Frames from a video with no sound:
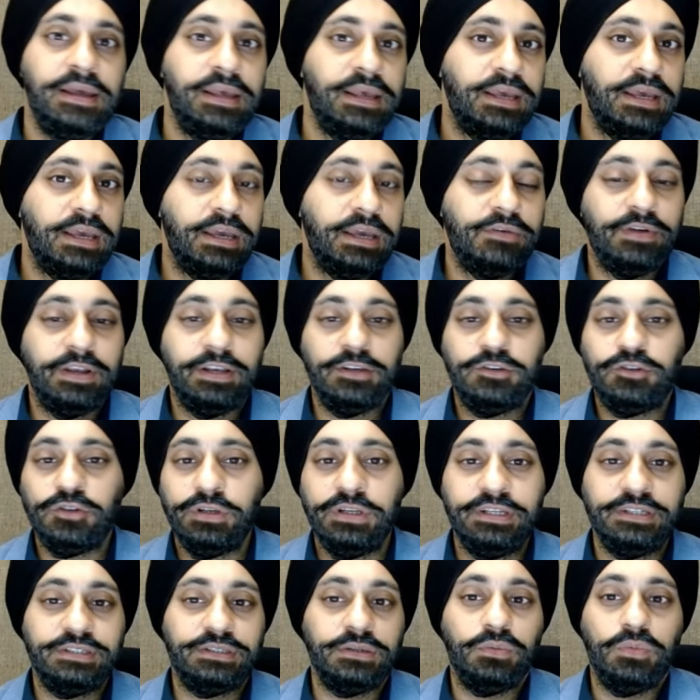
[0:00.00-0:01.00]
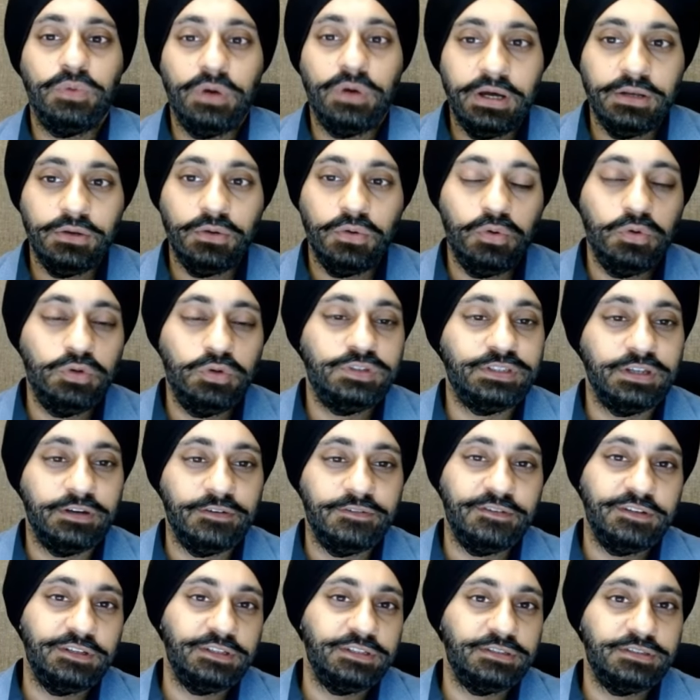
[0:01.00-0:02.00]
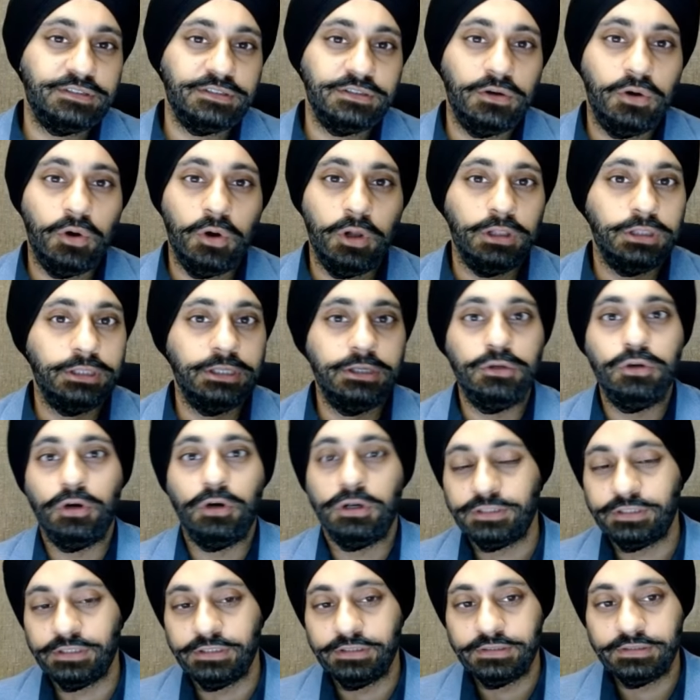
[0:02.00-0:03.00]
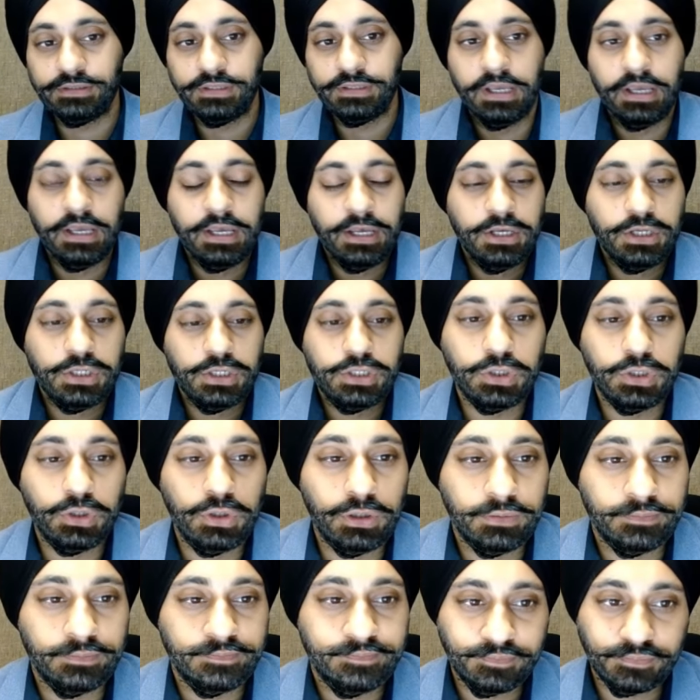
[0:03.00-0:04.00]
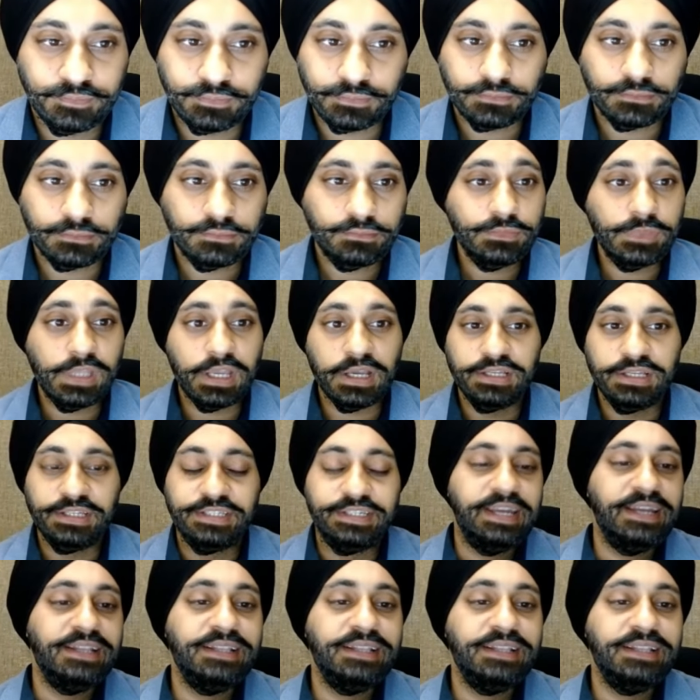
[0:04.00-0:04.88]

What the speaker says: eventually is the one who suffers all the losses. So saying